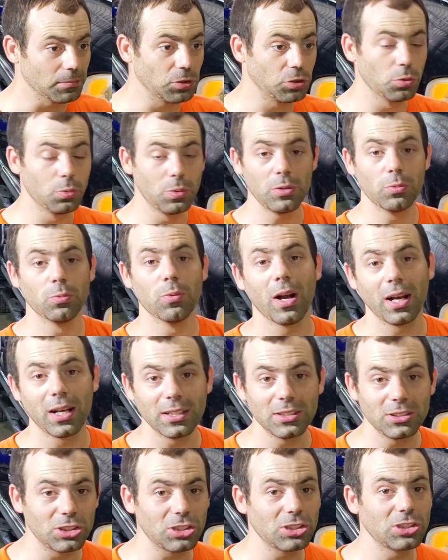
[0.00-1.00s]
Do we
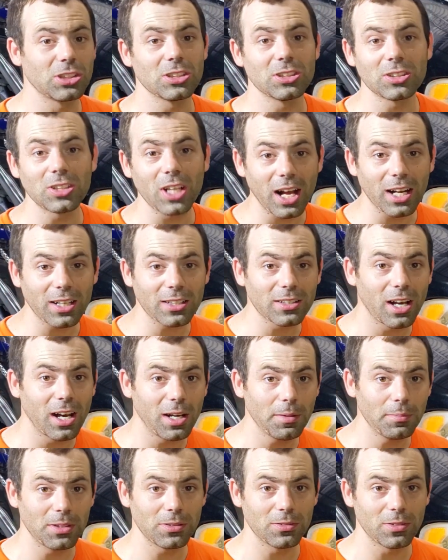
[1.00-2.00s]
run just a stock
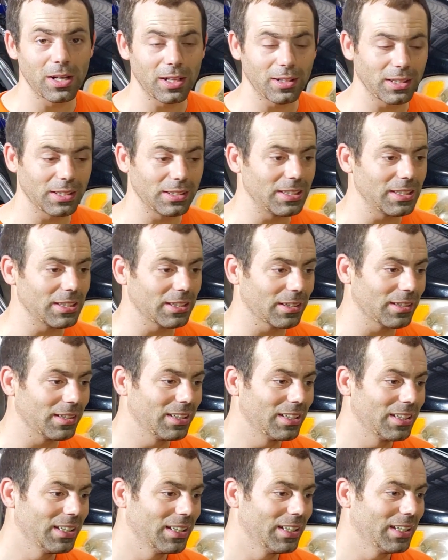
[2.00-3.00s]
common rail in here?
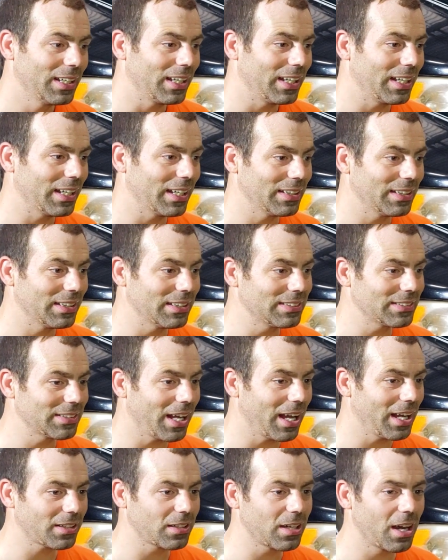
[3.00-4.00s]
And the
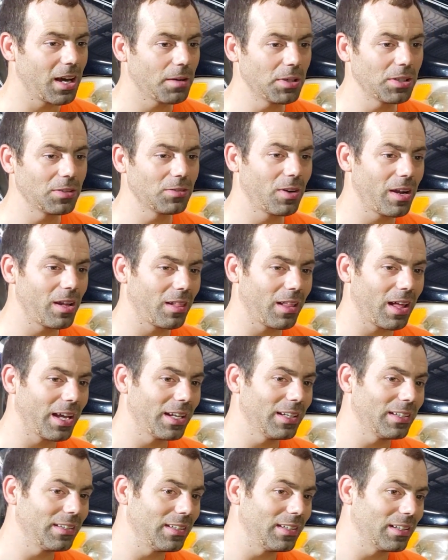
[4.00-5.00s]
stock common rail
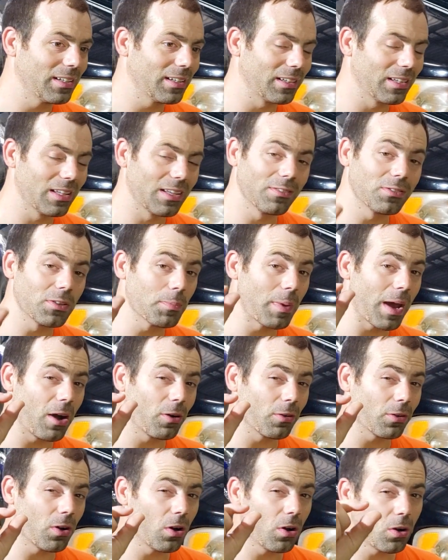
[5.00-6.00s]
idea lived
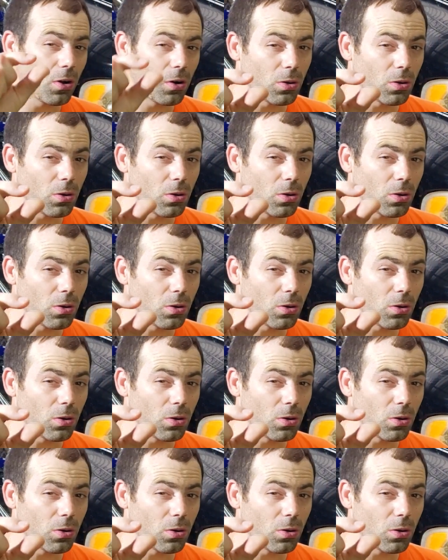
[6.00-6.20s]
about,